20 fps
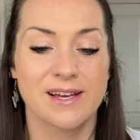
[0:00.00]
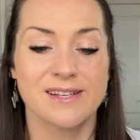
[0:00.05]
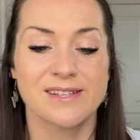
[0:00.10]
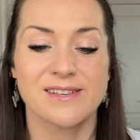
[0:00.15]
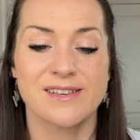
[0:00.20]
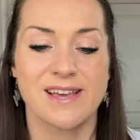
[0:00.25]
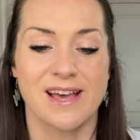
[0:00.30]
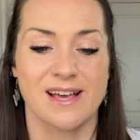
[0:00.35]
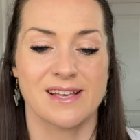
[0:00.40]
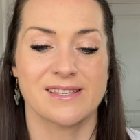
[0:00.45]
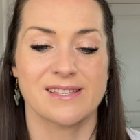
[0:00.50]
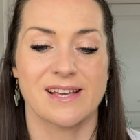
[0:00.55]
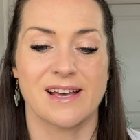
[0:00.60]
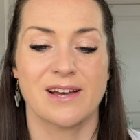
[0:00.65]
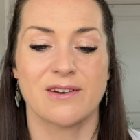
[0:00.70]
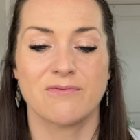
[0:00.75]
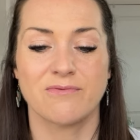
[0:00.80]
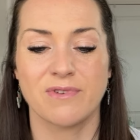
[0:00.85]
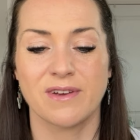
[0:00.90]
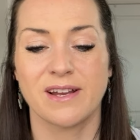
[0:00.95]
So yes,
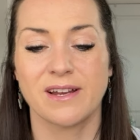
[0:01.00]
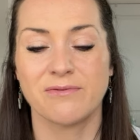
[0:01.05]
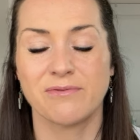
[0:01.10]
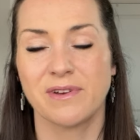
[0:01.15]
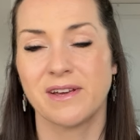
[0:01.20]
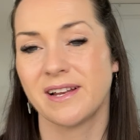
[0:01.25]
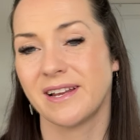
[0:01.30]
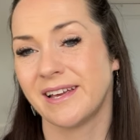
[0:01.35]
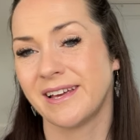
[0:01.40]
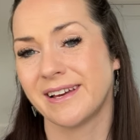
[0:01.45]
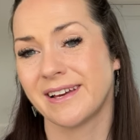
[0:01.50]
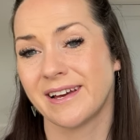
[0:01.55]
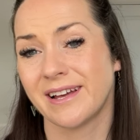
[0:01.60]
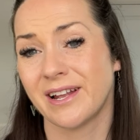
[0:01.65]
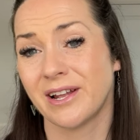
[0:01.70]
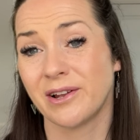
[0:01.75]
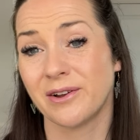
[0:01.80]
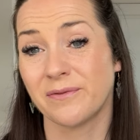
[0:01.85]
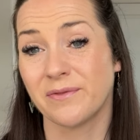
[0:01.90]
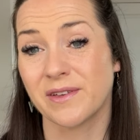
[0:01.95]
I really, really
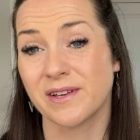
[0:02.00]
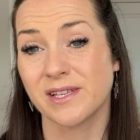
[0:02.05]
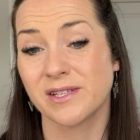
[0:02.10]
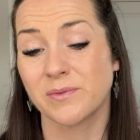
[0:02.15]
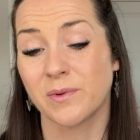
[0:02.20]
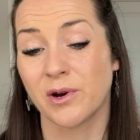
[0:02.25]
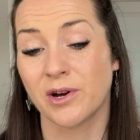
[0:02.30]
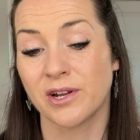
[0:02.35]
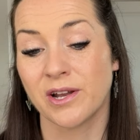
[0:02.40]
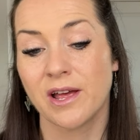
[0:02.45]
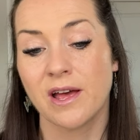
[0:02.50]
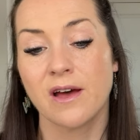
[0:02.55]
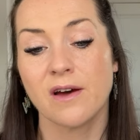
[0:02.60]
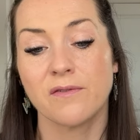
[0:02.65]
love this one.